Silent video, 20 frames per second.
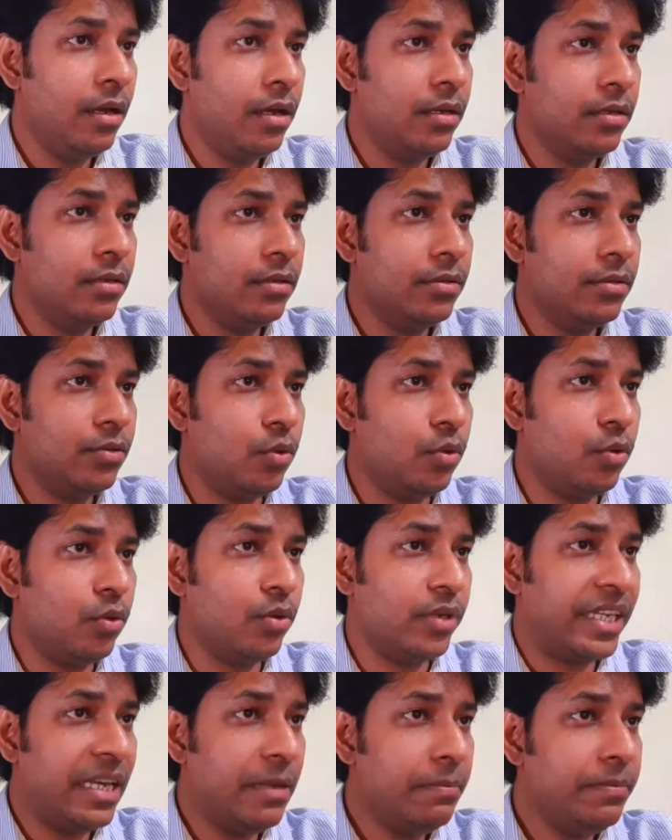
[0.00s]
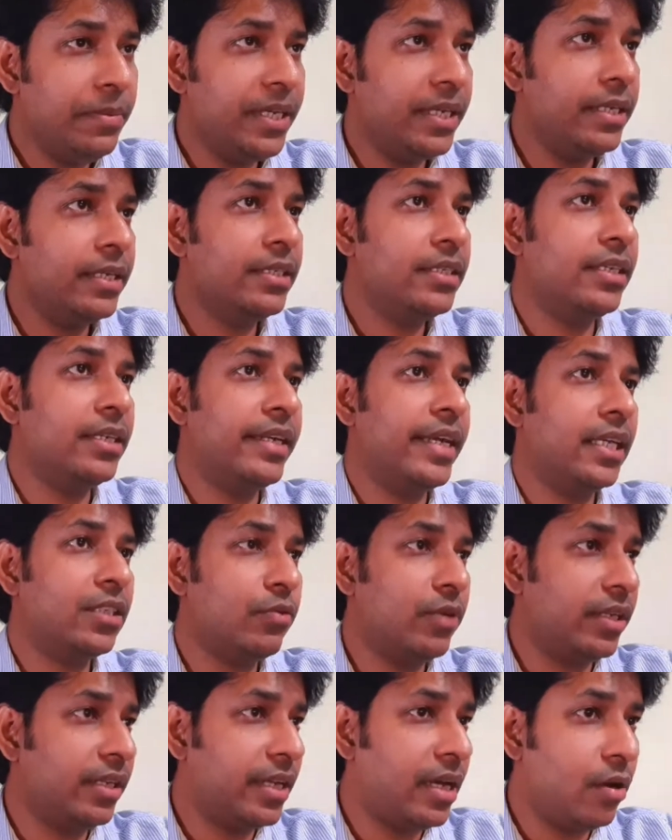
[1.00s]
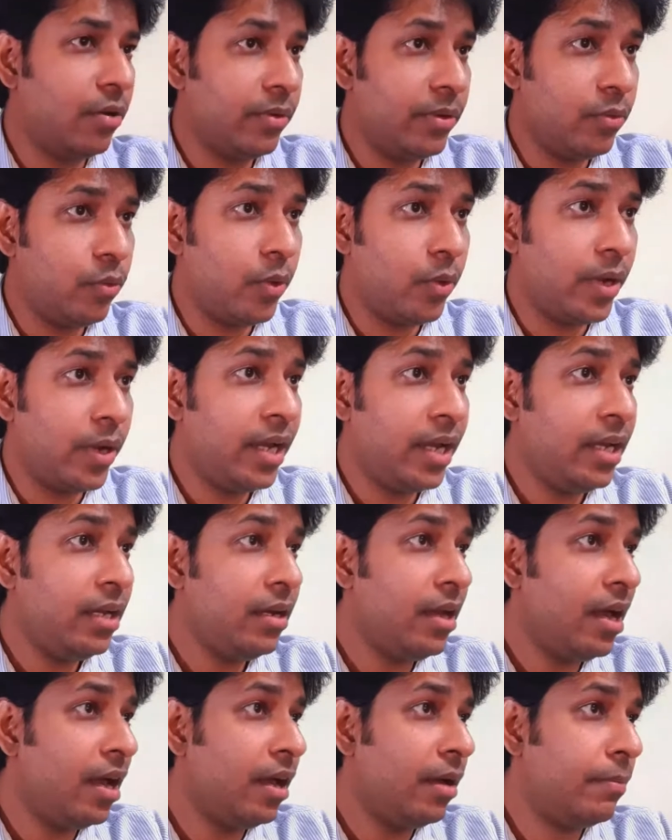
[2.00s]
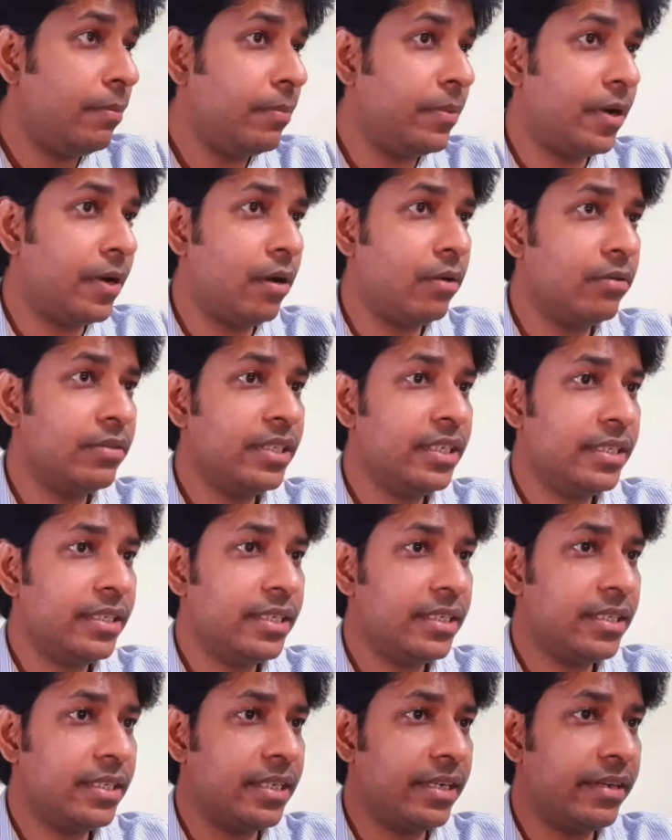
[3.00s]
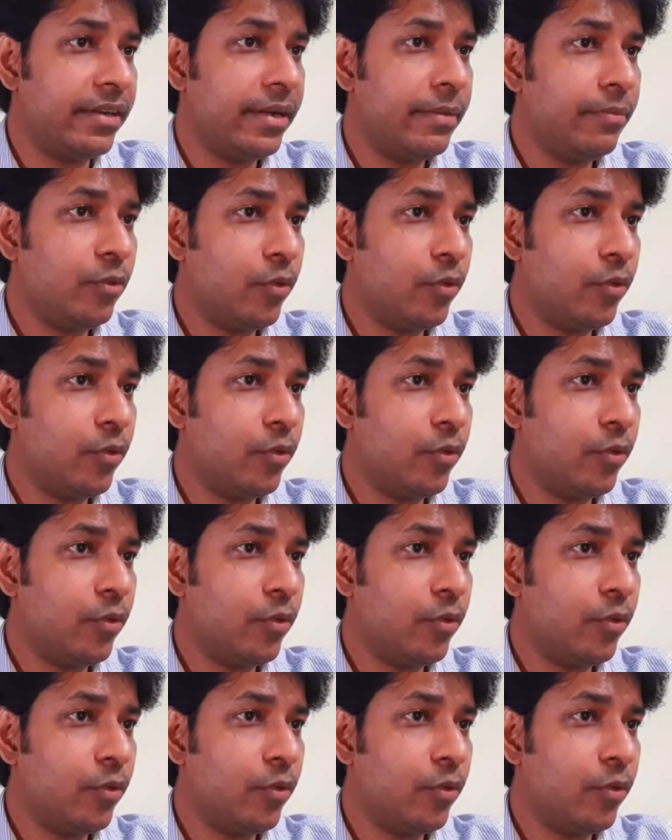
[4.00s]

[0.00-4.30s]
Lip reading: So GIMP is the next one. Now while browsing this GIMP website,